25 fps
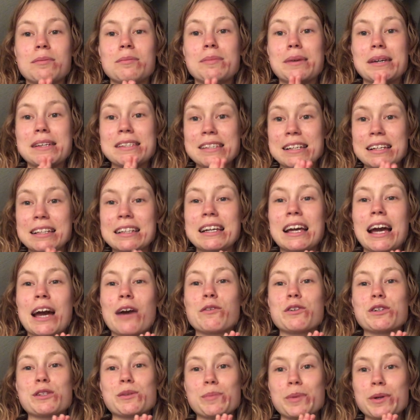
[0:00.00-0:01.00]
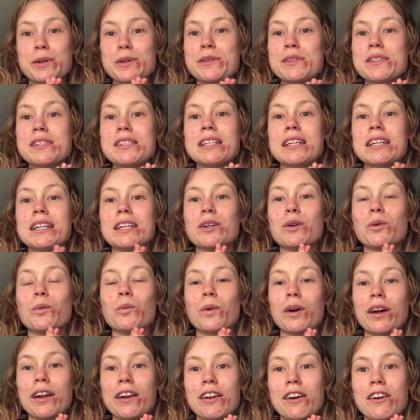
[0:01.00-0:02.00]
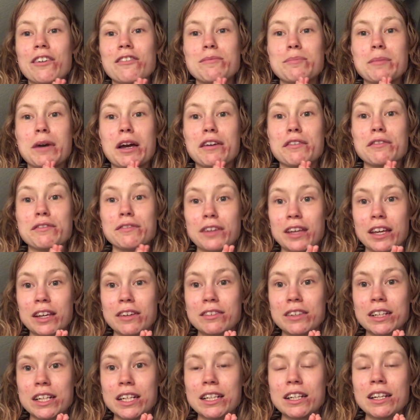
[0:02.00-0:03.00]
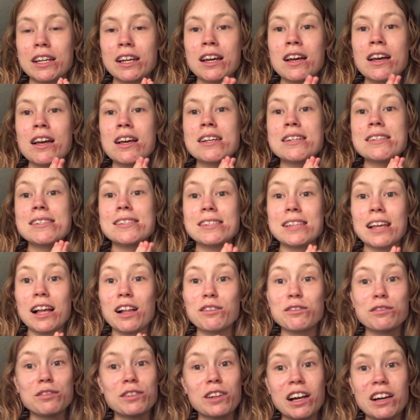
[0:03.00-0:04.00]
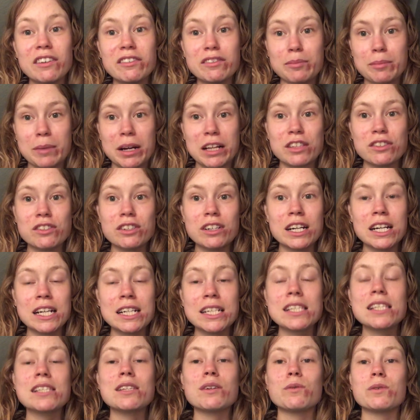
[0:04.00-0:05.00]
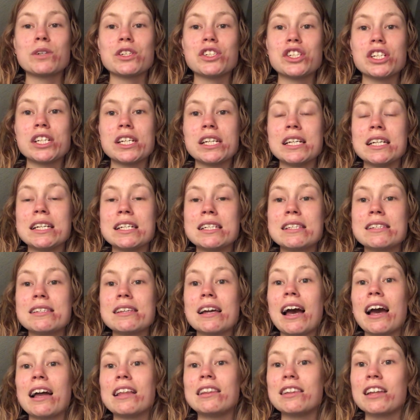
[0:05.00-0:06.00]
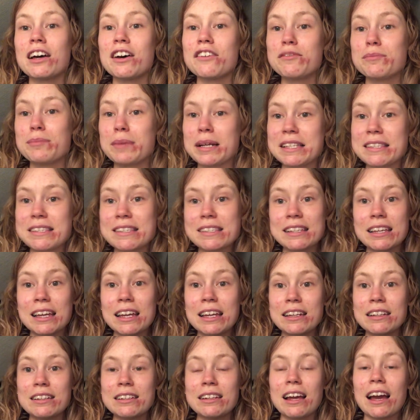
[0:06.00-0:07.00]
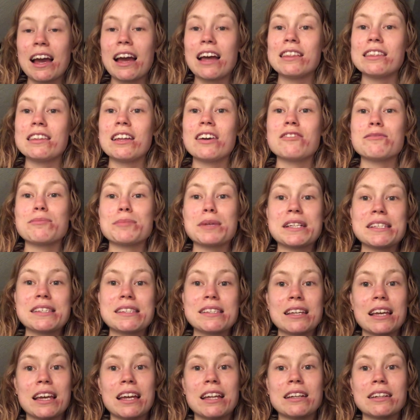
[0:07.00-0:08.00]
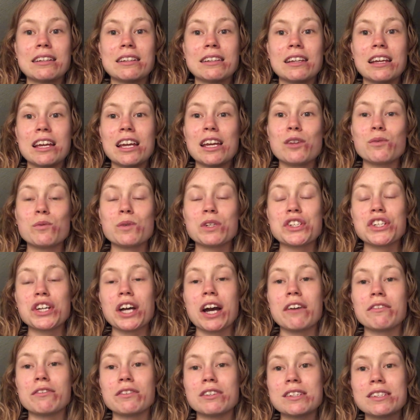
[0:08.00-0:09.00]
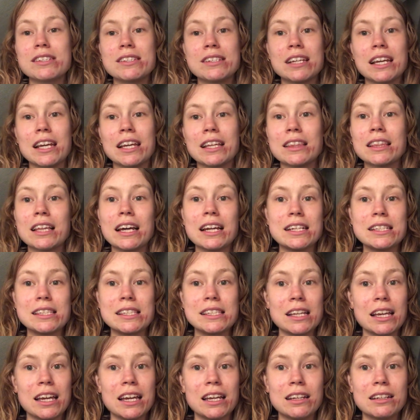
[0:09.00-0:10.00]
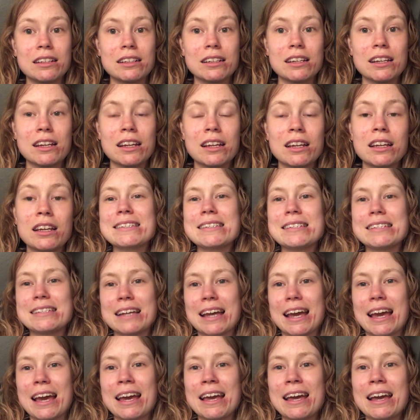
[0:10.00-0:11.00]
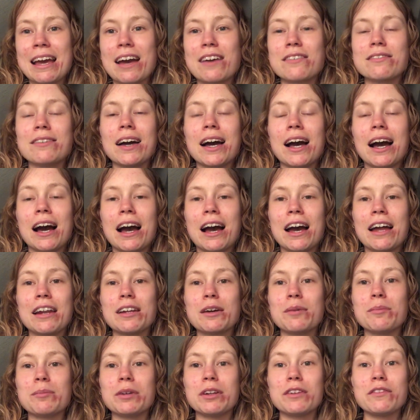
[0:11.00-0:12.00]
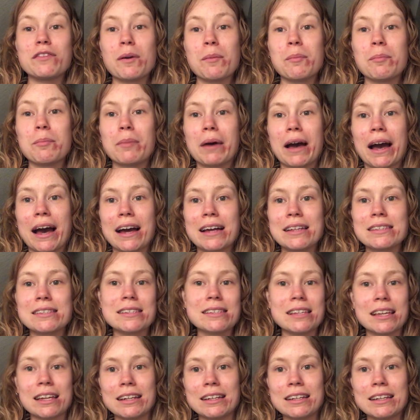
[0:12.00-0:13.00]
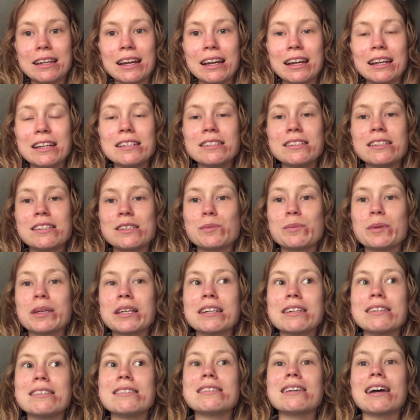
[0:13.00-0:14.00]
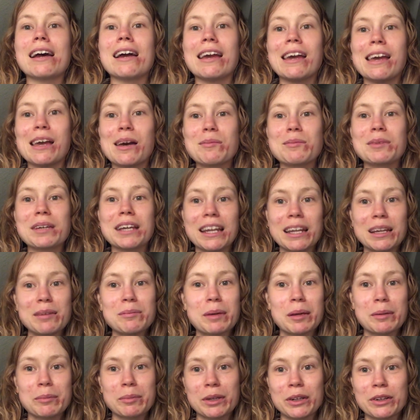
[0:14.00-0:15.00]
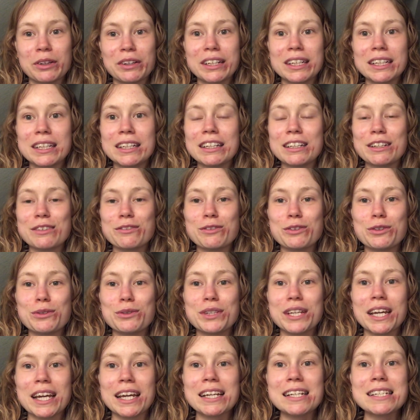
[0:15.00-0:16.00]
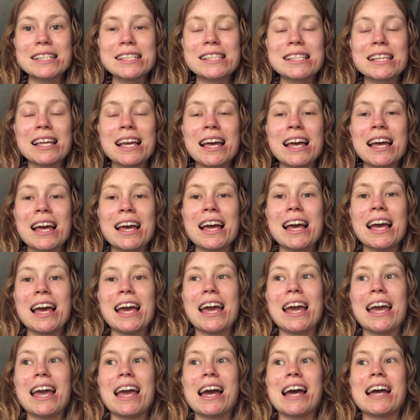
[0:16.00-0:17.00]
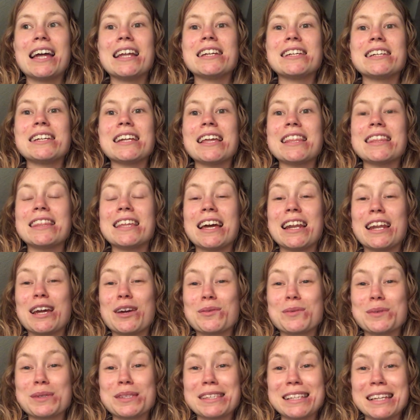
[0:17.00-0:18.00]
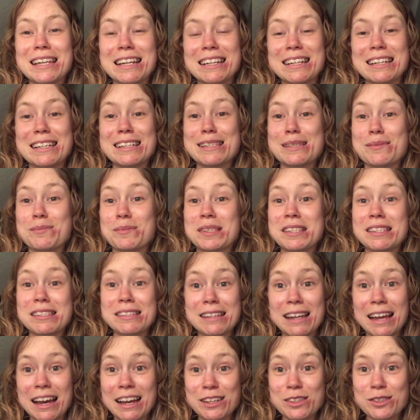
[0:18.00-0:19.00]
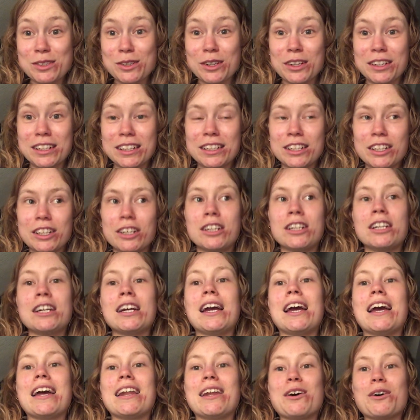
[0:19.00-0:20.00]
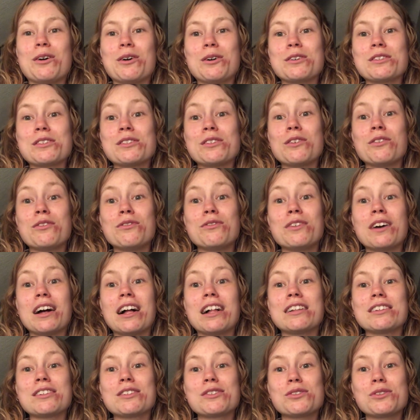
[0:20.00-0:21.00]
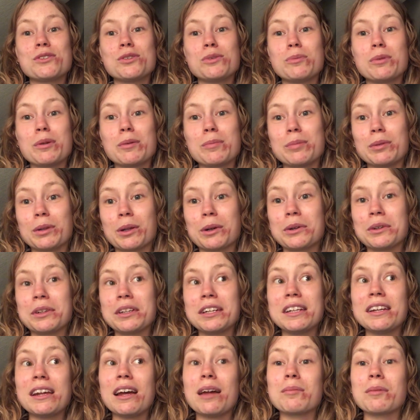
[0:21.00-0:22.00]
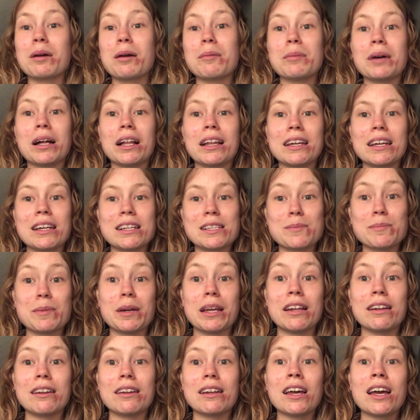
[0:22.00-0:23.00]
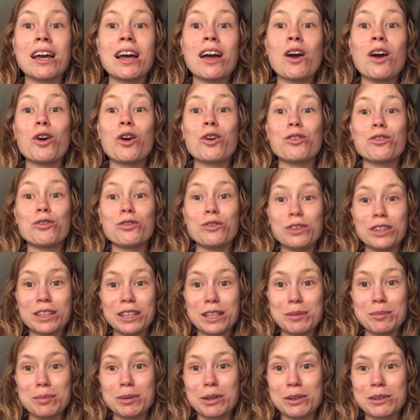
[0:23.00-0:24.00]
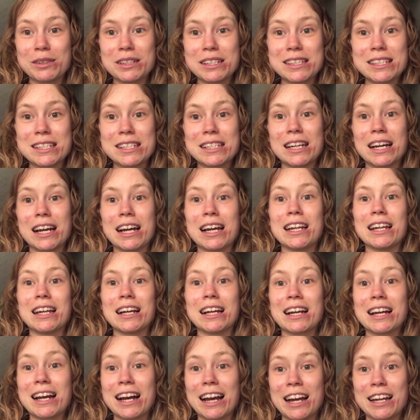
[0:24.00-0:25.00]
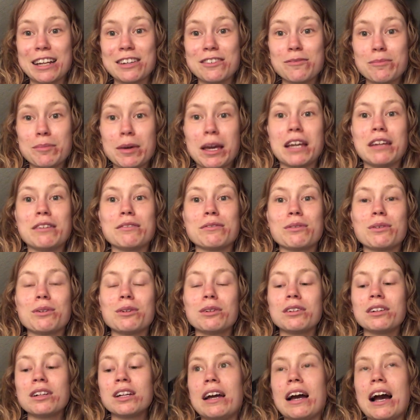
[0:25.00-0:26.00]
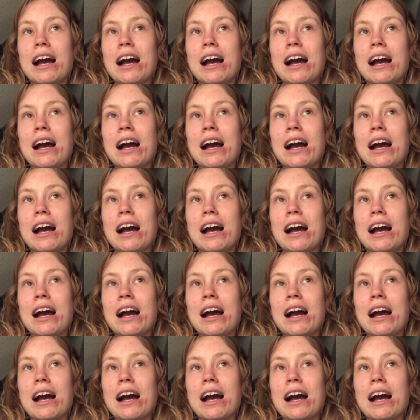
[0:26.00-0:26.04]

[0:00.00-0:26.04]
Basically, I was posting one of my favorite self-love mantras, which is, I love my skin in whichever state that it's in. Today, I've had a bit of a bad skin day just because I am getting my period in a few days. And then I was eating some snacks earlier and I also felt super bloated and my belly has been really bloated tonight and kind of painful.